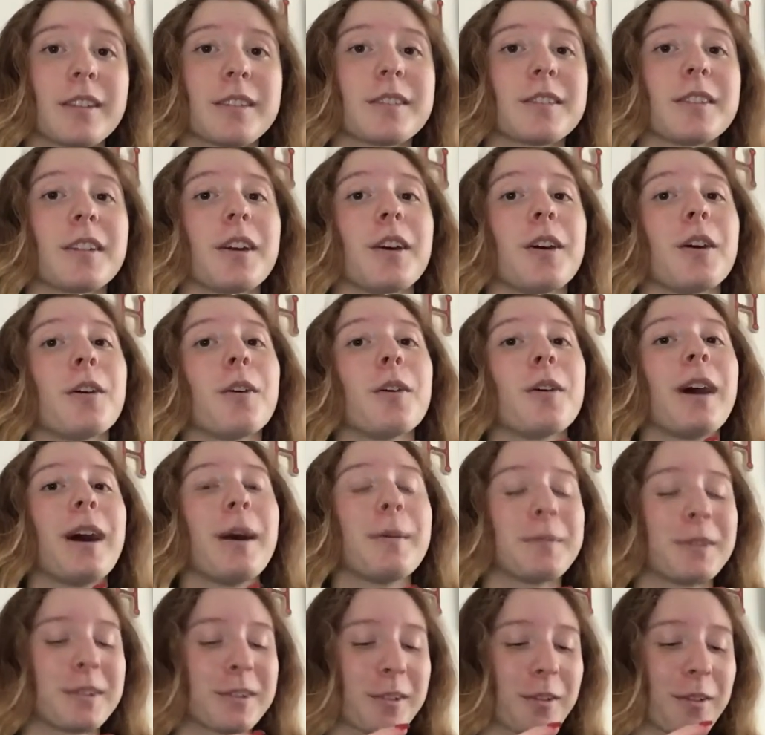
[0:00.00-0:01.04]
So
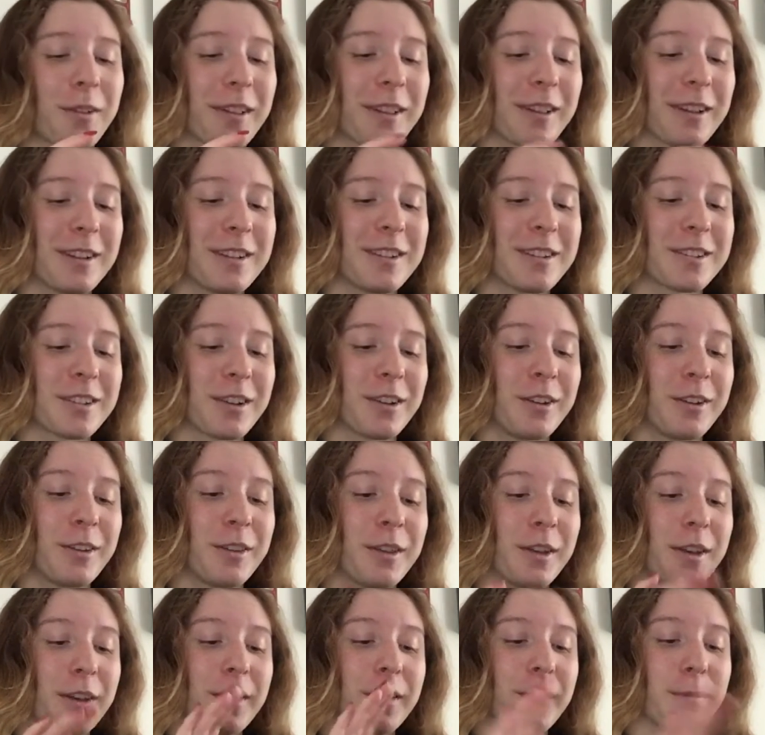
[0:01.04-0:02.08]
I'm just only going to show you
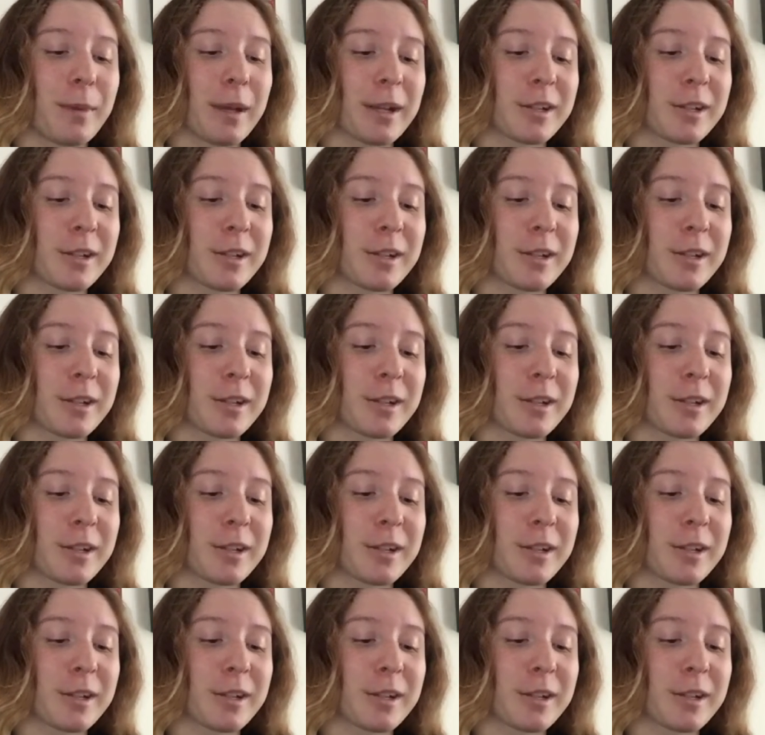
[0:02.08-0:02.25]
the